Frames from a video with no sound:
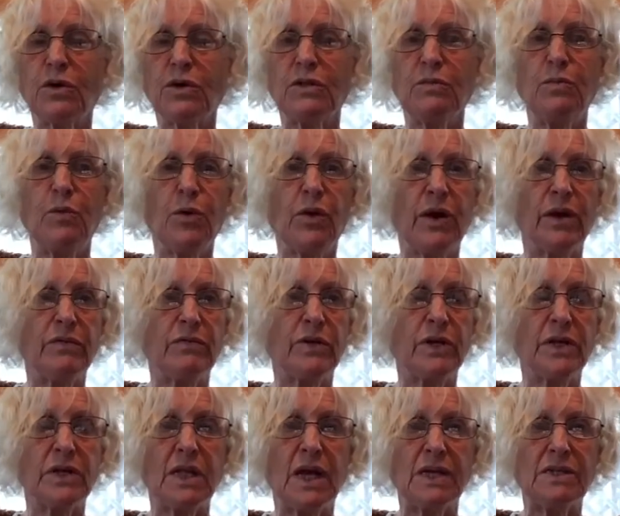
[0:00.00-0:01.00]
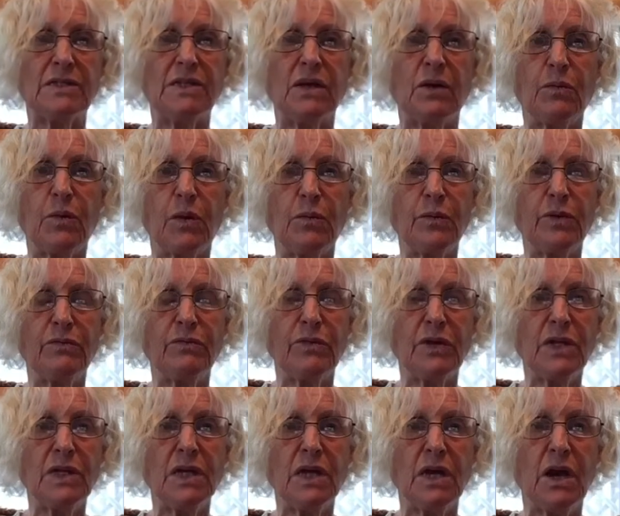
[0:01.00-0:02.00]
the more I realize that what we
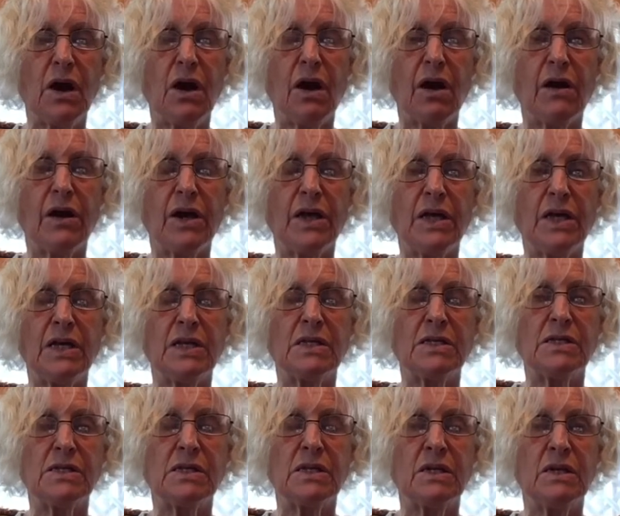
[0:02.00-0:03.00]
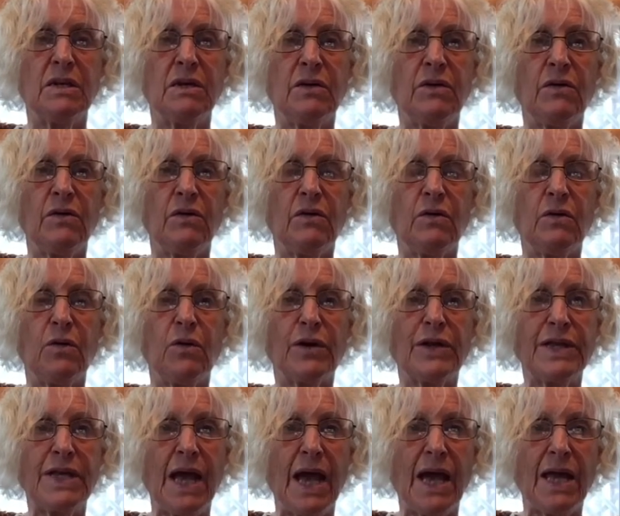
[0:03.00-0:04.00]
really are is
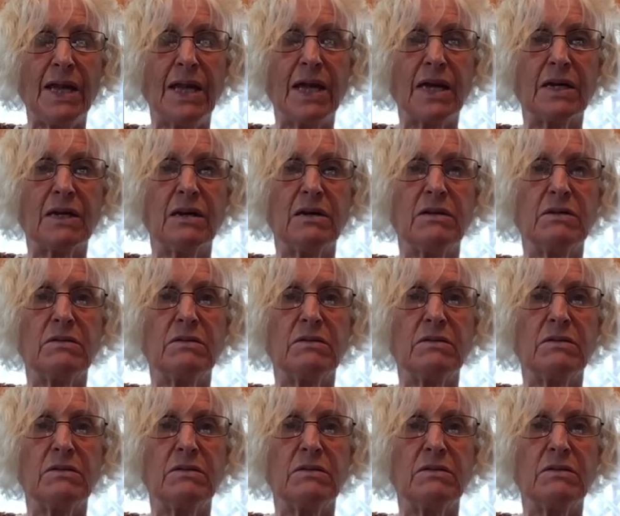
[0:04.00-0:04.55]
organic,